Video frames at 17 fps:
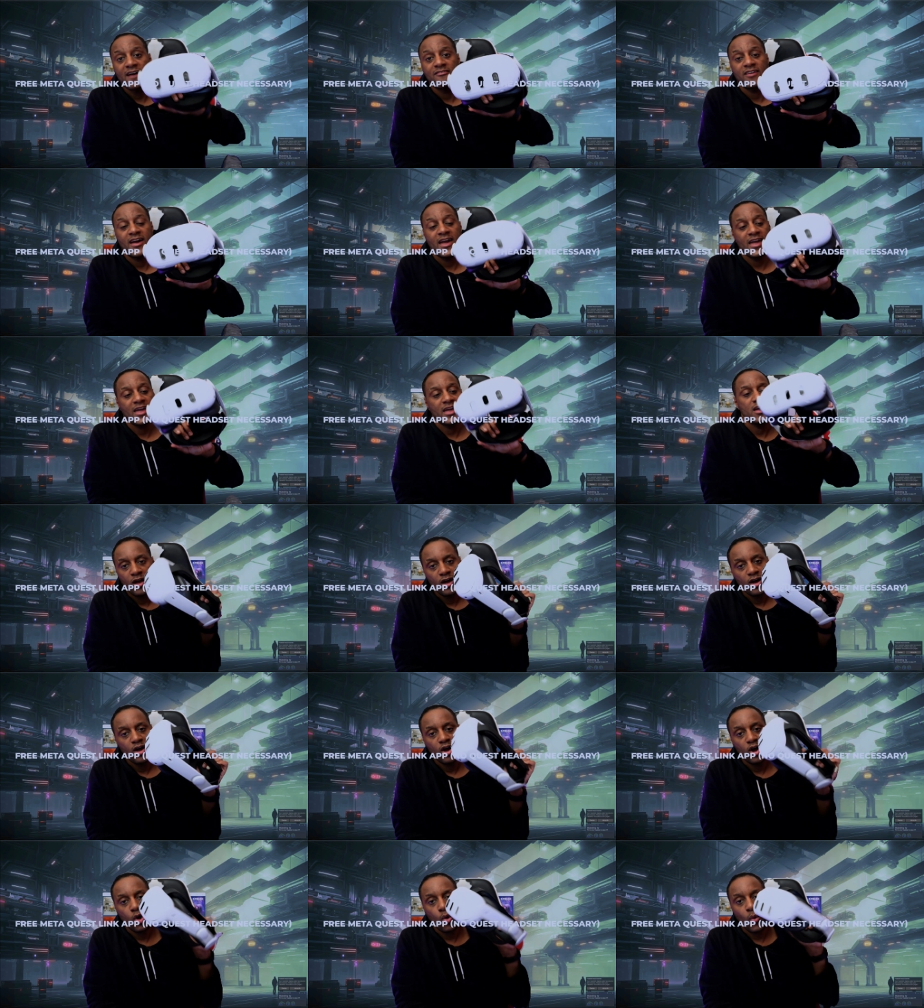a
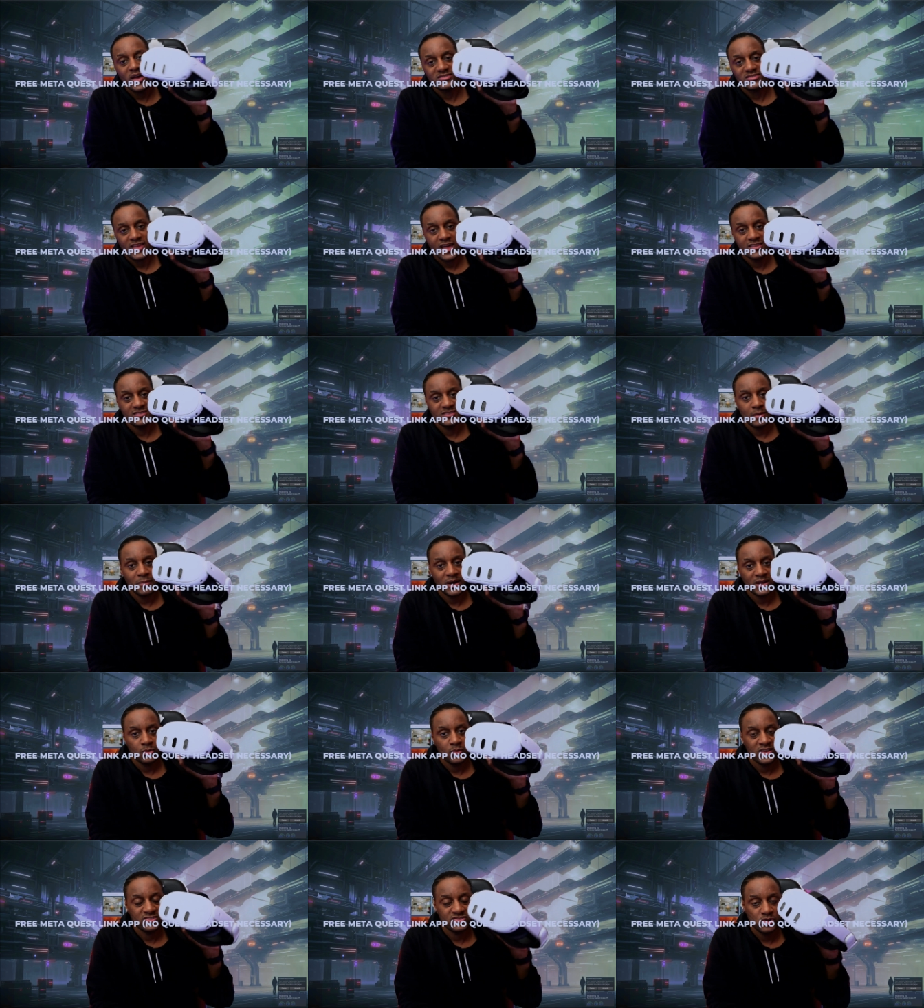Quest headset, by the
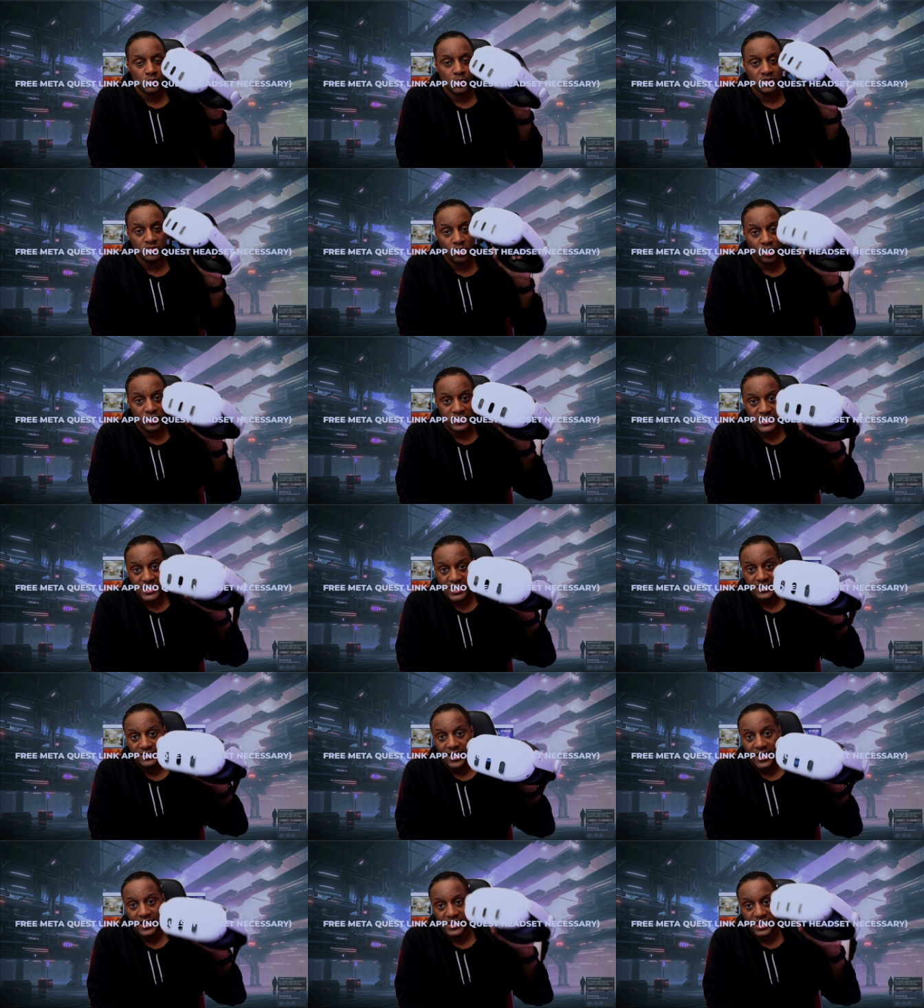way, so you will not need
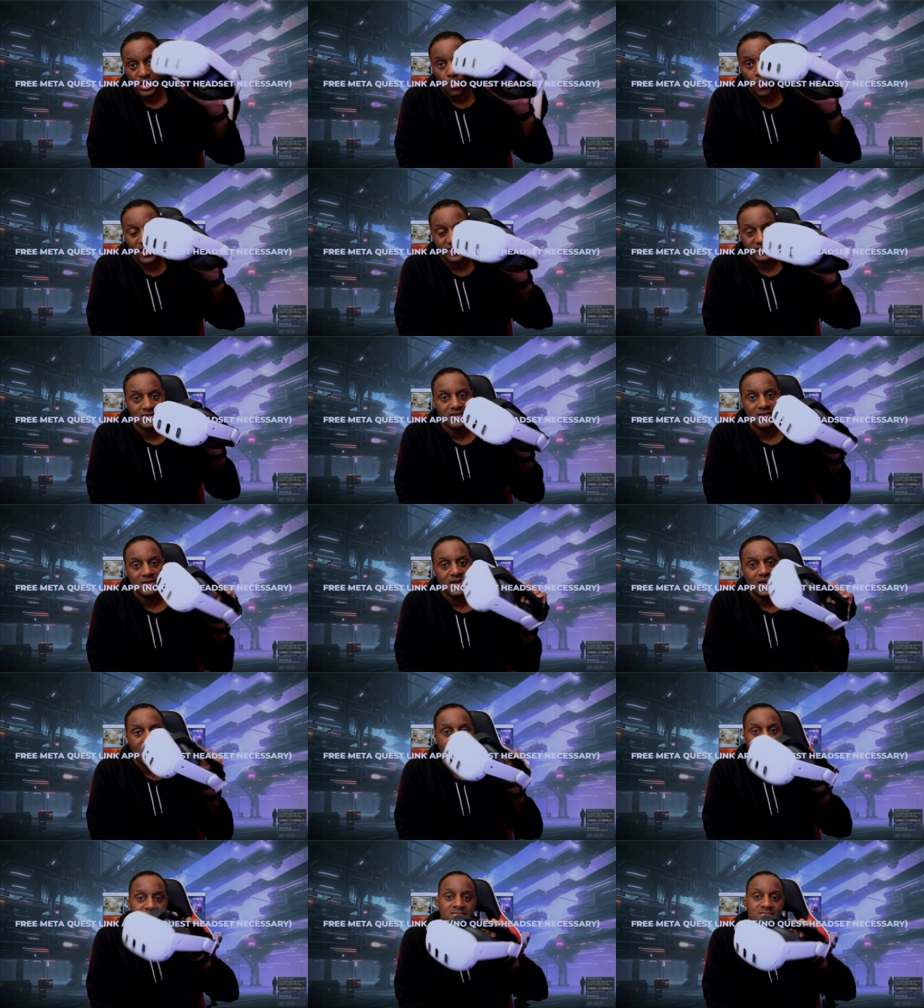any Quest
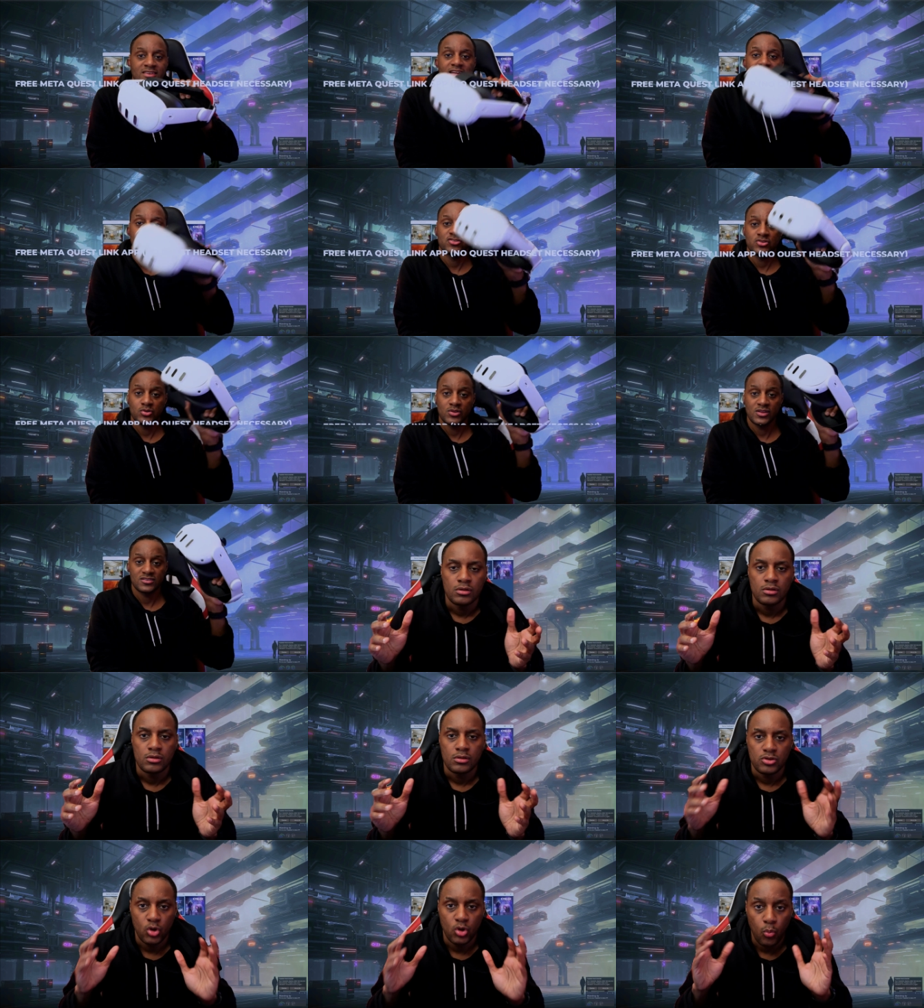headset to do this.
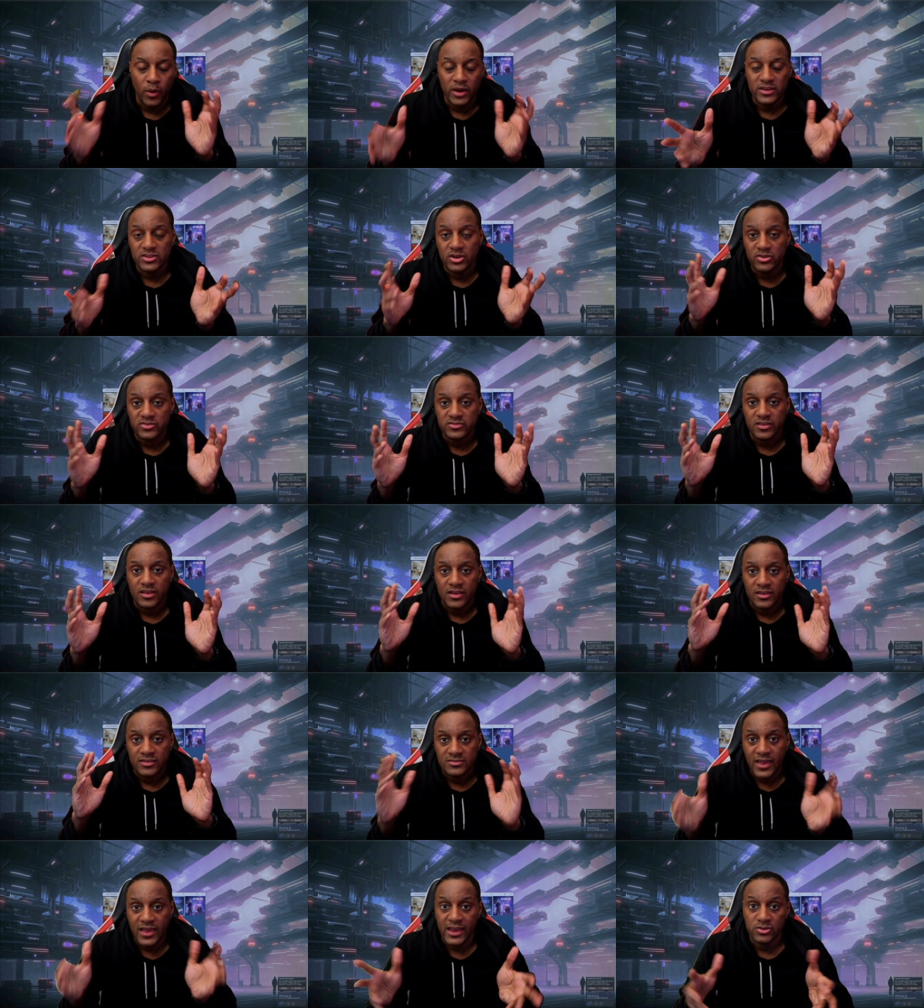Your Windows
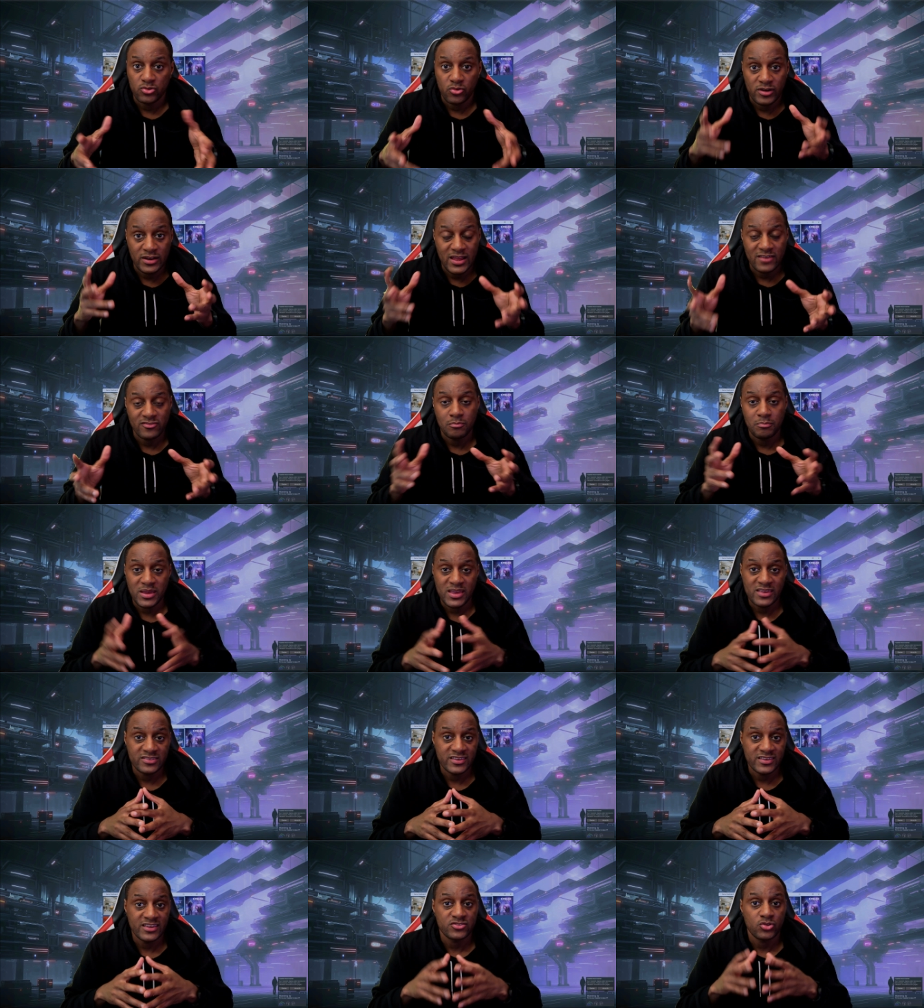10 or 11
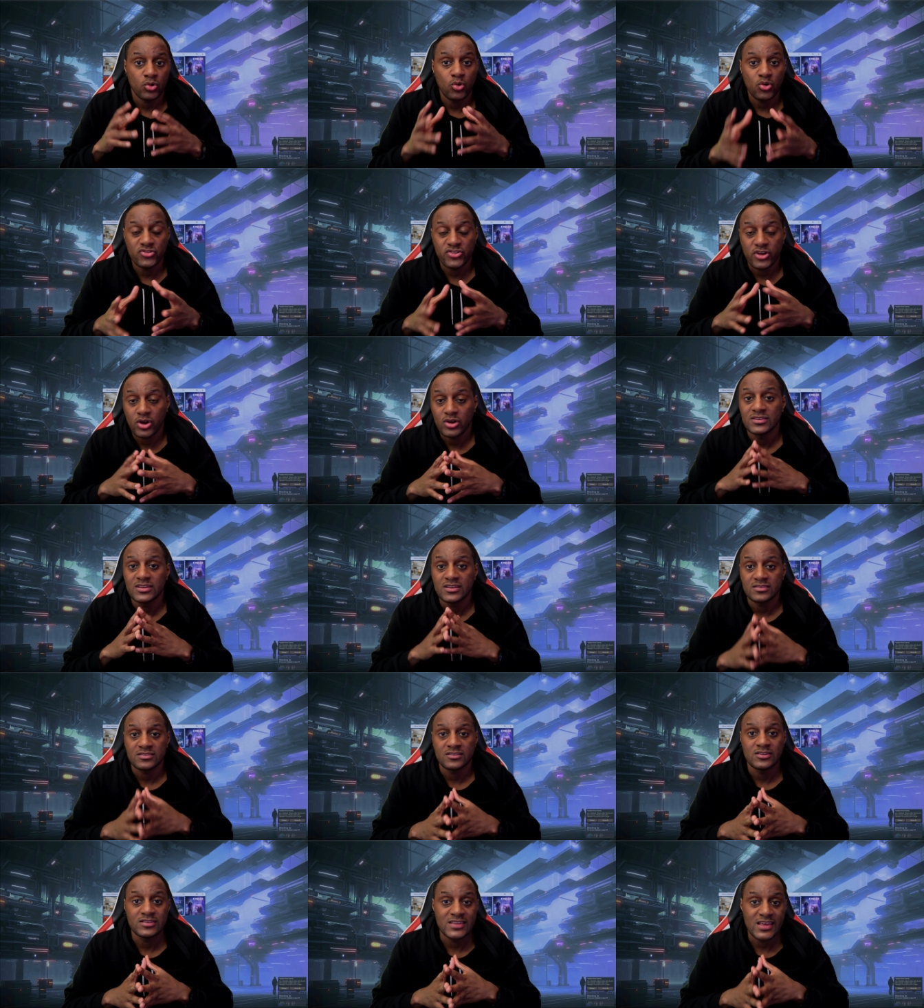PC is also going
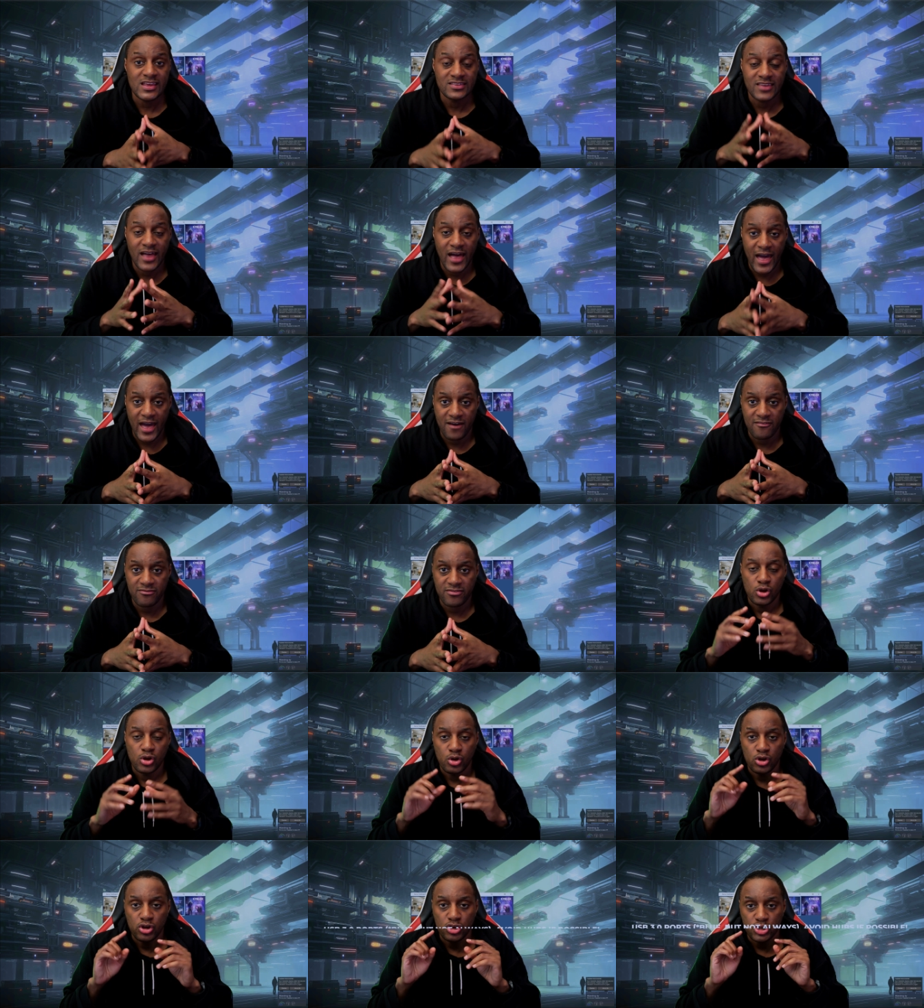to need to have
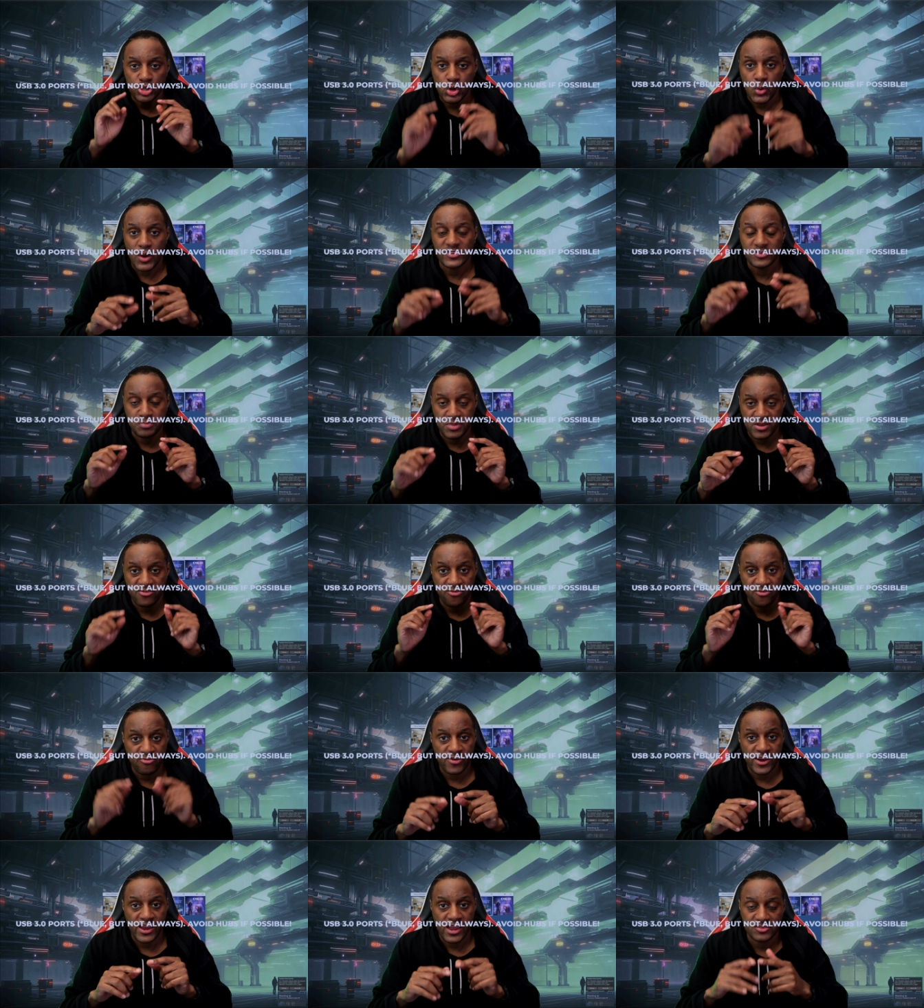USB
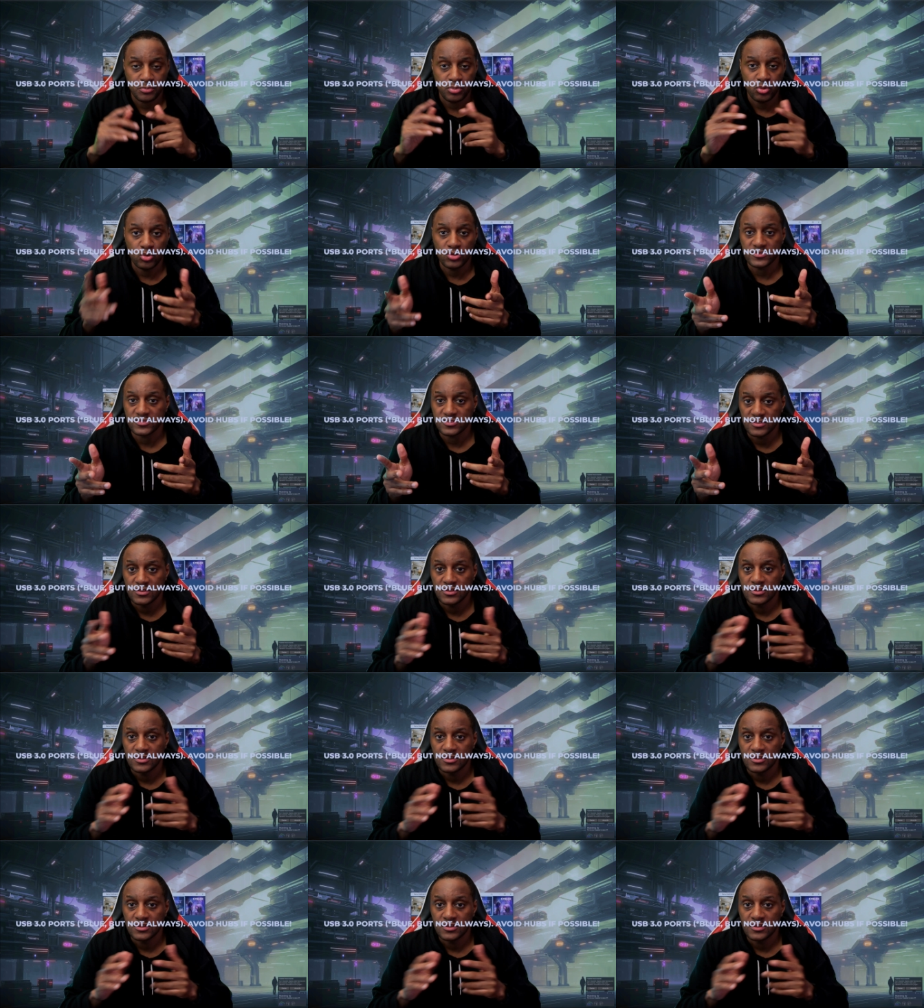3 ports.